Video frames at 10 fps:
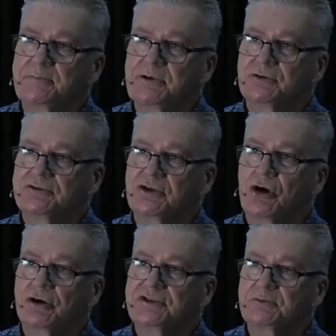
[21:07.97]
because
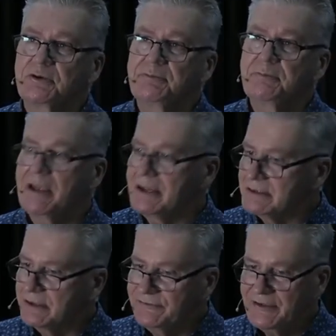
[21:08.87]
God is with me as
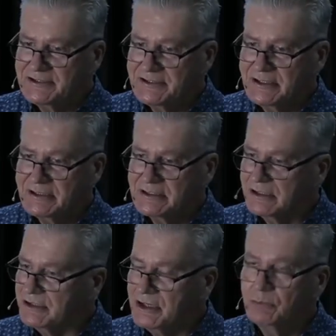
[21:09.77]
I face things that
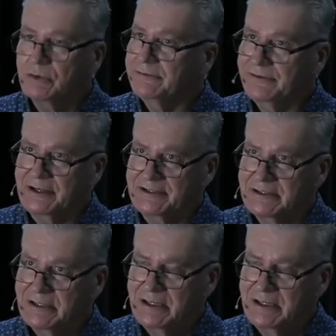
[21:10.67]
I don't want to face,